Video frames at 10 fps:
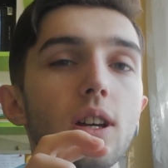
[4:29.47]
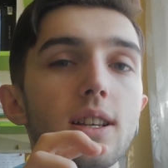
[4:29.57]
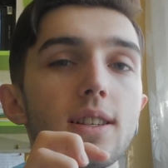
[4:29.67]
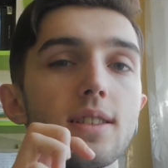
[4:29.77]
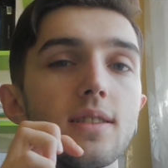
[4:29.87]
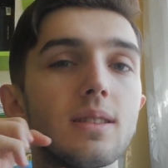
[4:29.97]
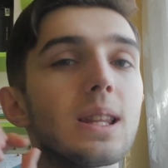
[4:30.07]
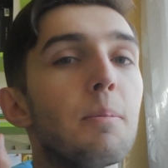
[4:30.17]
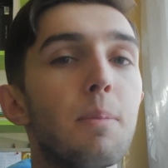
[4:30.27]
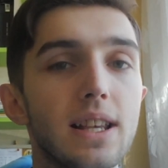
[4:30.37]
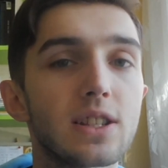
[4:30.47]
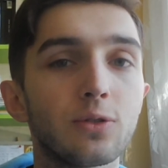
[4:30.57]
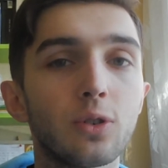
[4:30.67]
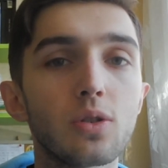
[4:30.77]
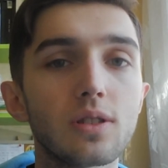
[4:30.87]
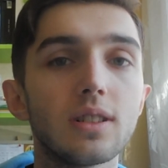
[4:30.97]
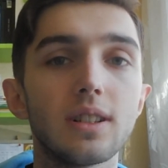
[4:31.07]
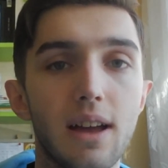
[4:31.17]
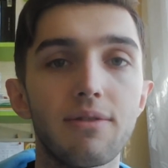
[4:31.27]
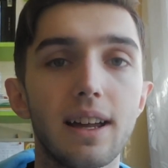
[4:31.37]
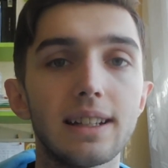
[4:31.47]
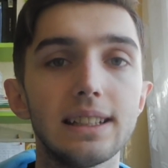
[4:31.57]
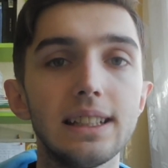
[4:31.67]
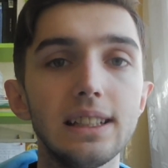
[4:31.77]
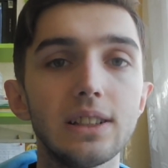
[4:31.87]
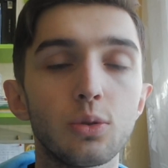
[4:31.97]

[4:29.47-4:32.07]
is the best for Efendi